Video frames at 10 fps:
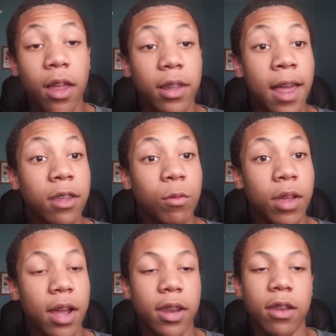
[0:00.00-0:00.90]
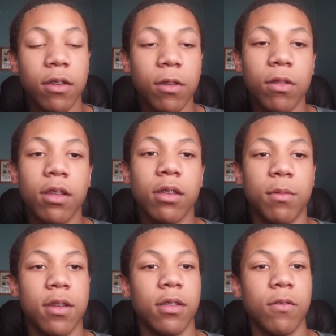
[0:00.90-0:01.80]
Last week I didn't do this
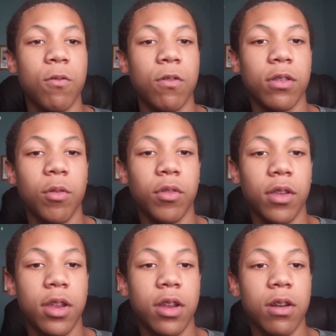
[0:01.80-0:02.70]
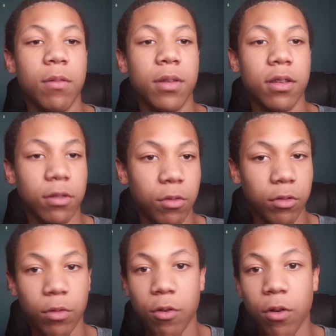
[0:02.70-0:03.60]
because, of course, I wasn't here because I
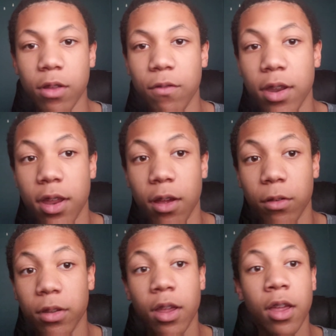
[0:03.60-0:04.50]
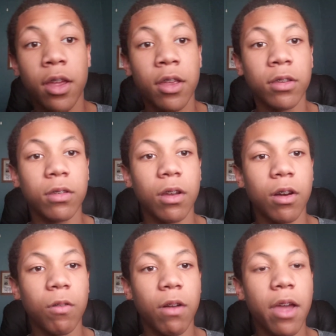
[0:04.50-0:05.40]
wasn't recording videos.
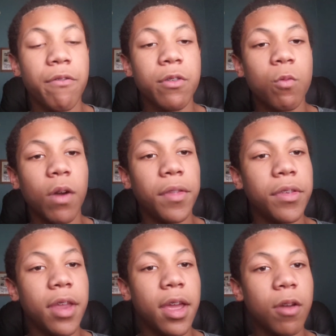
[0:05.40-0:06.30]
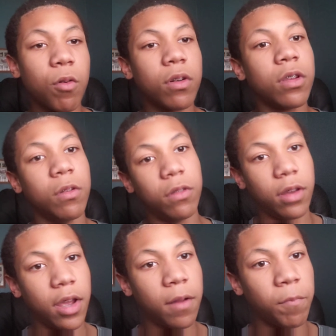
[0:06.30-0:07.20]
So every Wednesday or
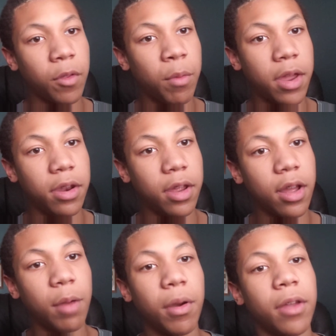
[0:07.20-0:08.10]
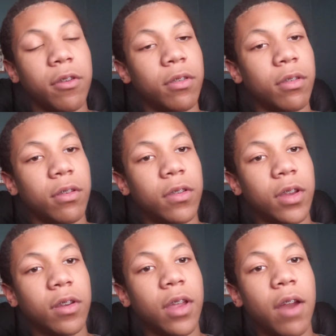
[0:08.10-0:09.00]
Tuesday, depending, I might just
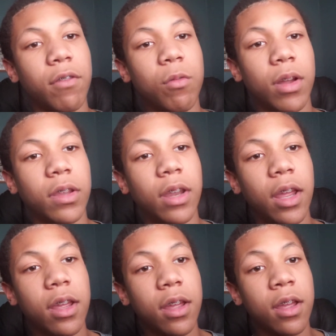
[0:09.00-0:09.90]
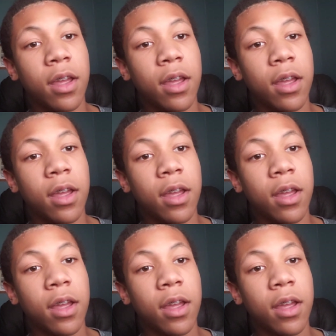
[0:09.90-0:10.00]
stick to every Wednesday.